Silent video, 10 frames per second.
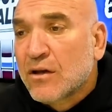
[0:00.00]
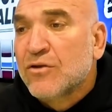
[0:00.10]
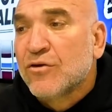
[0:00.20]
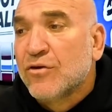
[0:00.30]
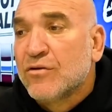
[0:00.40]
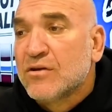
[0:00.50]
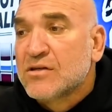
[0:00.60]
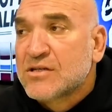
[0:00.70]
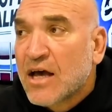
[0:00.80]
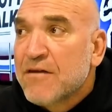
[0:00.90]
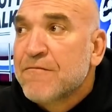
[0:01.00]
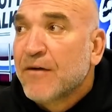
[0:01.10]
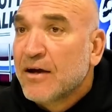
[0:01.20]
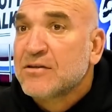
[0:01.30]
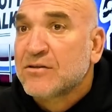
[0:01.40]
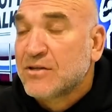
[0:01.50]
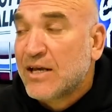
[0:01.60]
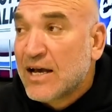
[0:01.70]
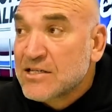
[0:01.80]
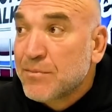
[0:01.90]
Clint Newton to save face because
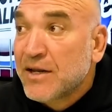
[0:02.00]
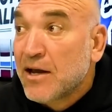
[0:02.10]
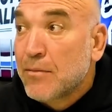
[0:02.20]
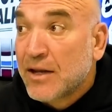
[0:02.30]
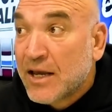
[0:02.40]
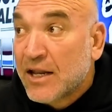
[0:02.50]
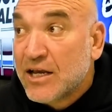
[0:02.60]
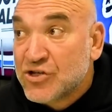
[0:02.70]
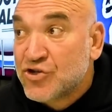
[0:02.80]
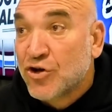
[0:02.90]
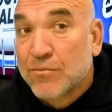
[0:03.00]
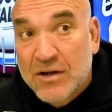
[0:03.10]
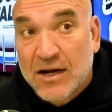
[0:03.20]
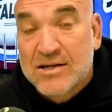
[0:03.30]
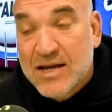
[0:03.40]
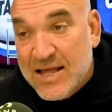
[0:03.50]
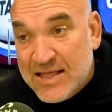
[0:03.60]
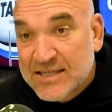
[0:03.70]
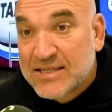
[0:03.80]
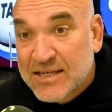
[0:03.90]
he hasn't been able to get his job done,
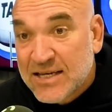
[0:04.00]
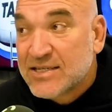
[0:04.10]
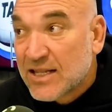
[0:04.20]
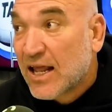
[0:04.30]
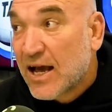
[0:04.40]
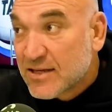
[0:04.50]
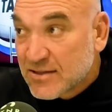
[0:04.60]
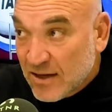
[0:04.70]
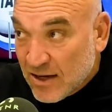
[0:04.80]
and this is his last.